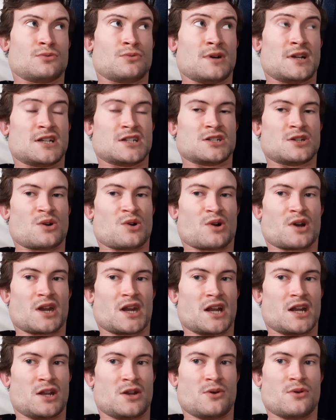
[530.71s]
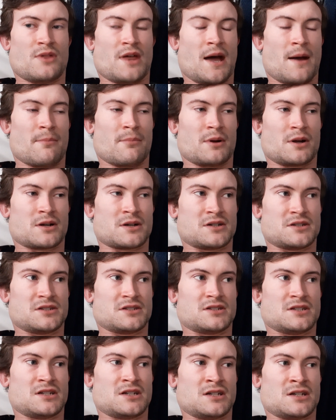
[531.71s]
we're just not going to do that
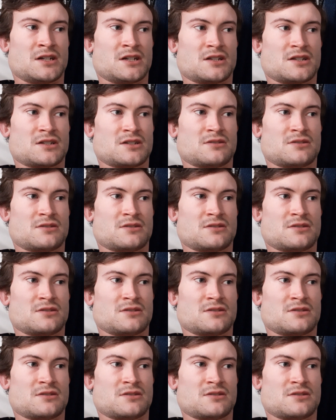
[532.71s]
because it